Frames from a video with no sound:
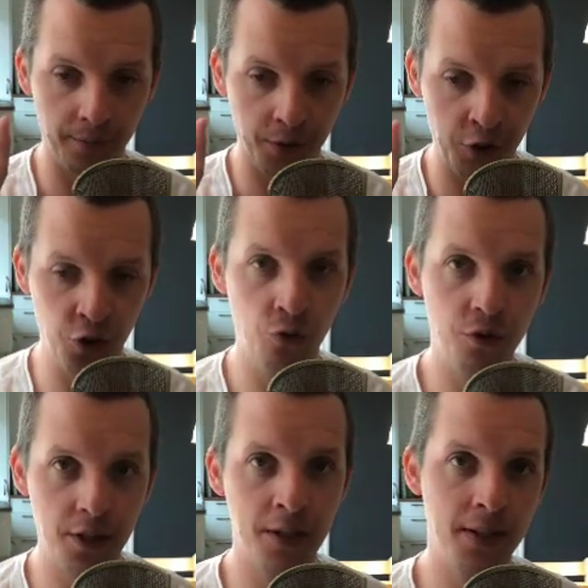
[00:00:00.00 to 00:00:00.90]

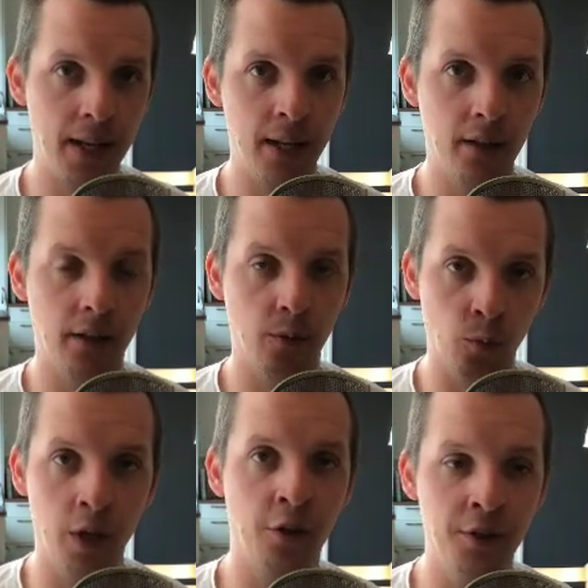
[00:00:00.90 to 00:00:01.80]
use the state
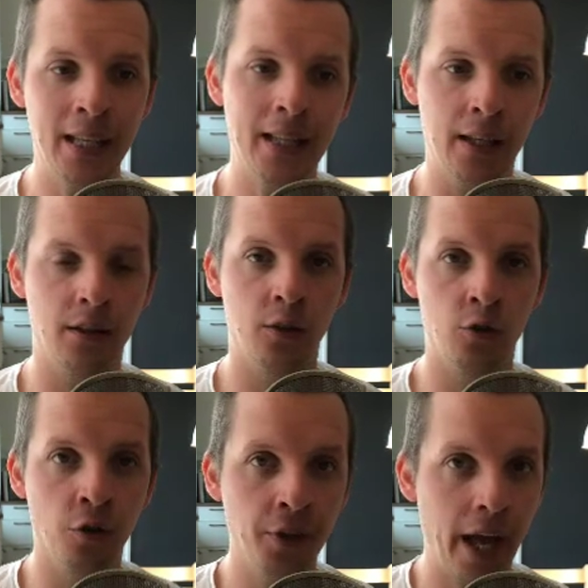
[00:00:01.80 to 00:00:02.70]
where you need it. You
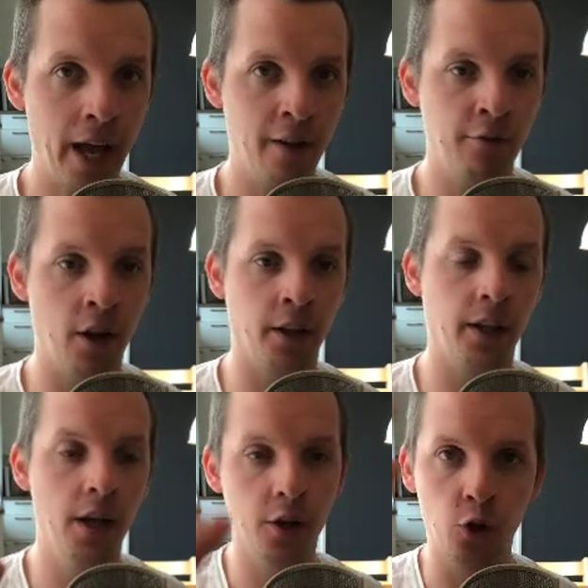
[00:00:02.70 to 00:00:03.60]
don't have
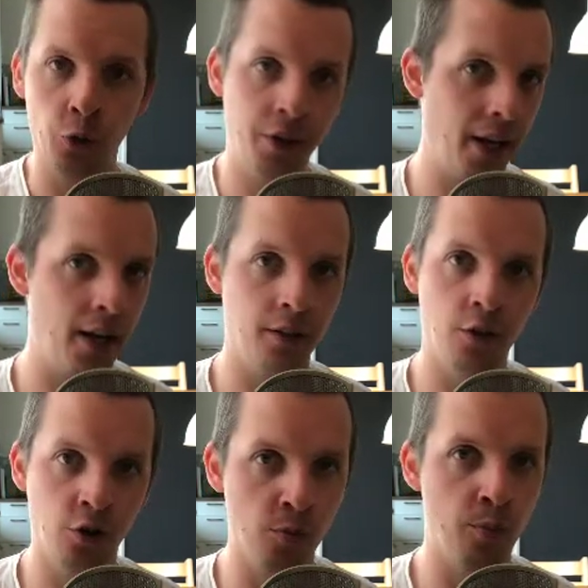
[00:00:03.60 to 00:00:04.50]
like
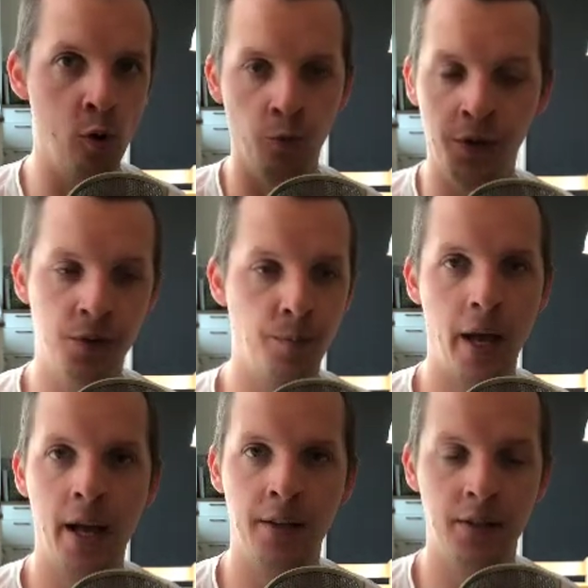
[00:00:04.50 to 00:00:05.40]
container components
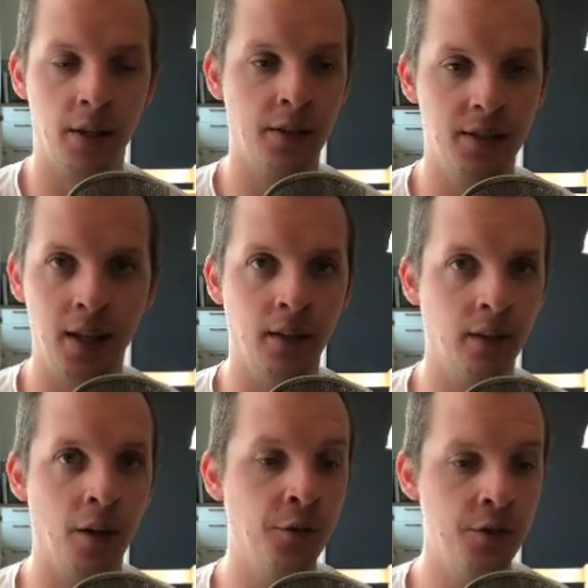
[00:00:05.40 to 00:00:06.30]
passing state
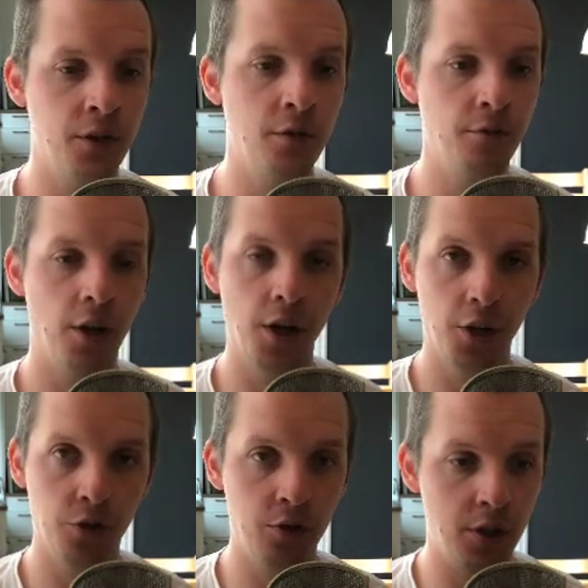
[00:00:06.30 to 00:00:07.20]
down and stuff.
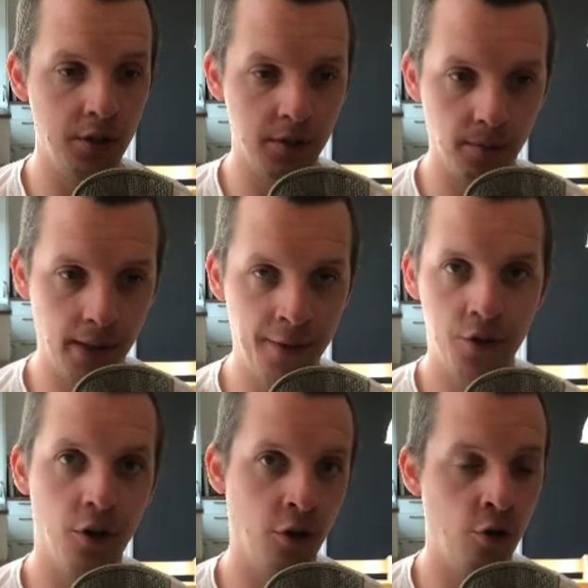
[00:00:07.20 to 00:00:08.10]
You just
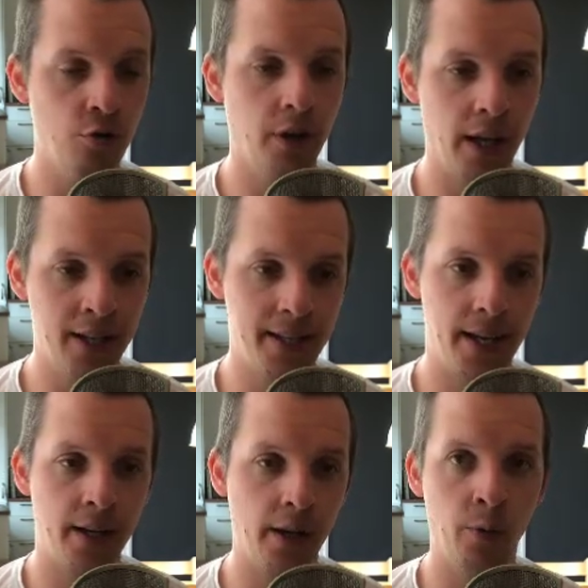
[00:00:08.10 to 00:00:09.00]
insert a hook
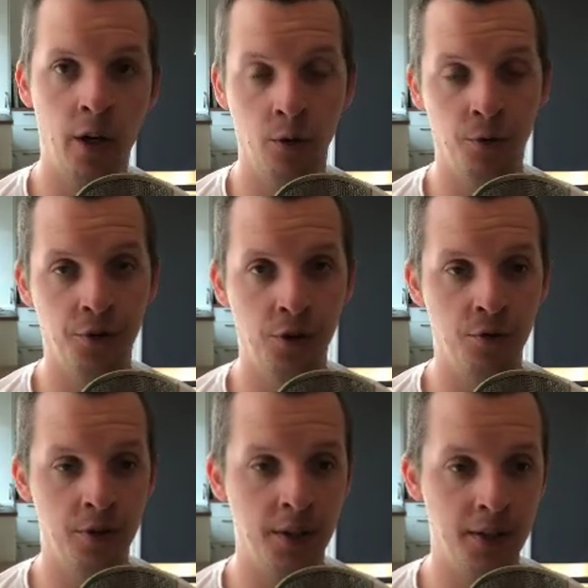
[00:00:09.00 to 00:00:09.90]
exactly where you want to
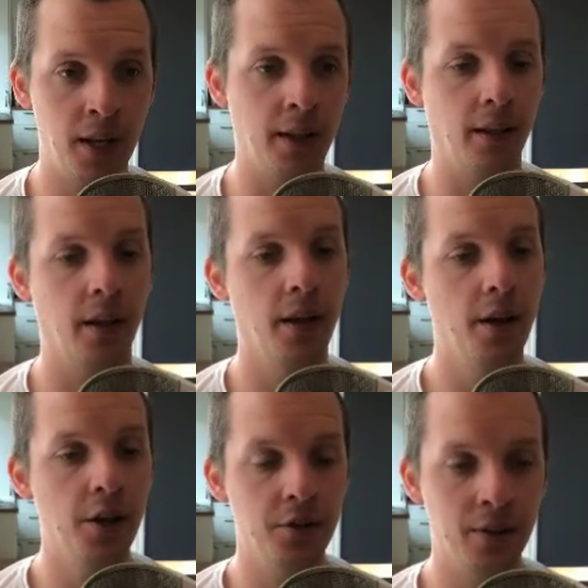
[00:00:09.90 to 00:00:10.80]
use the state.
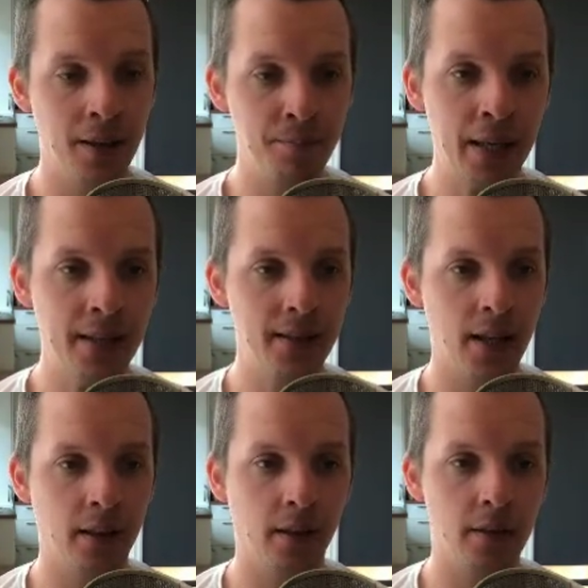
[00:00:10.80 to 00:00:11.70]
So that means
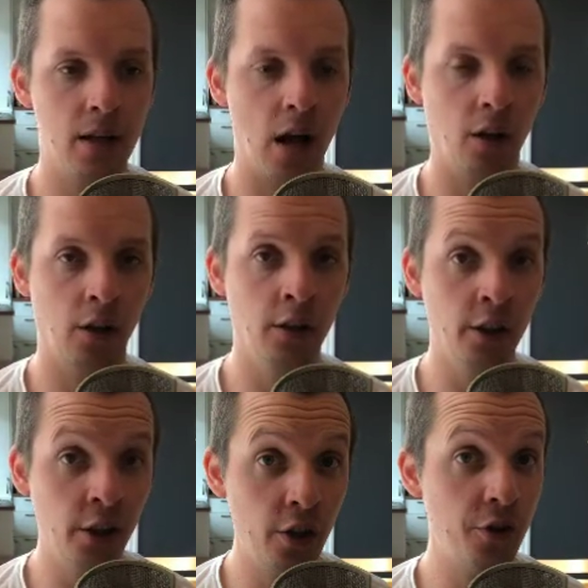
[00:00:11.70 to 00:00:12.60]
that a
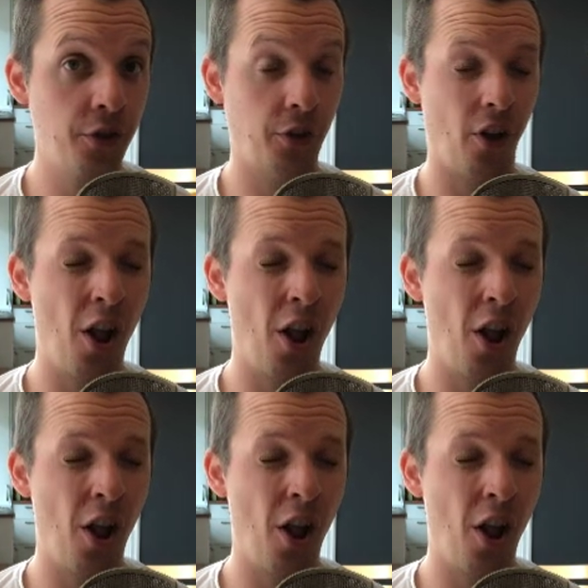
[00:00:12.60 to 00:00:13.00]
lot